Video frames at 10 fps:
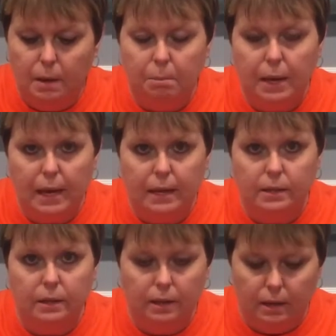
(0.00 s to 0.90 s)
But
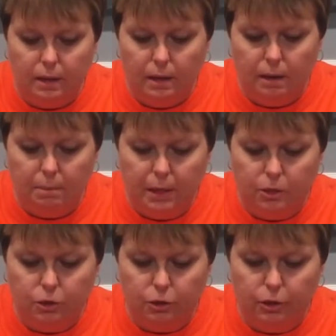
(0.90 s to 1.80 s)
make
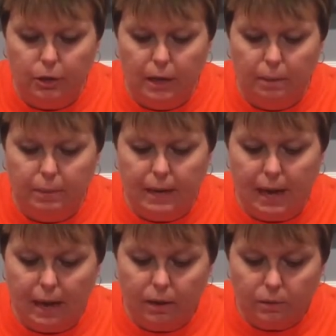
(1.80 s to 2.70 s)
sure you keep an
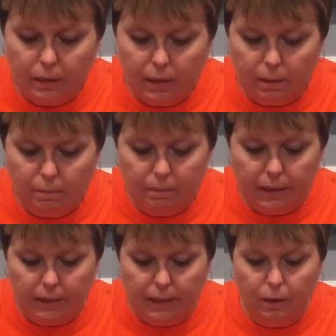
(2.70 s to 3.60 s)
eye on them,
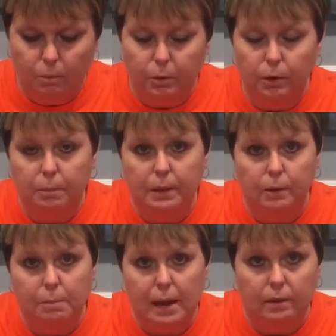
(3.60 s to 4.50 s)
that they don't put them in
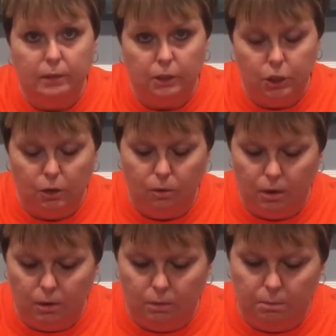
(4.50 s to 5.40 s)
their mouth and choke
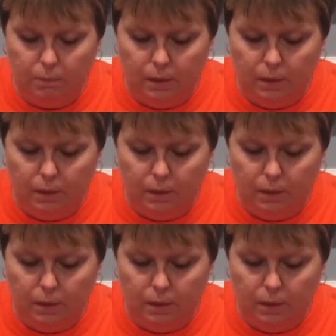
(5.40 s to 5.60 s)
on them.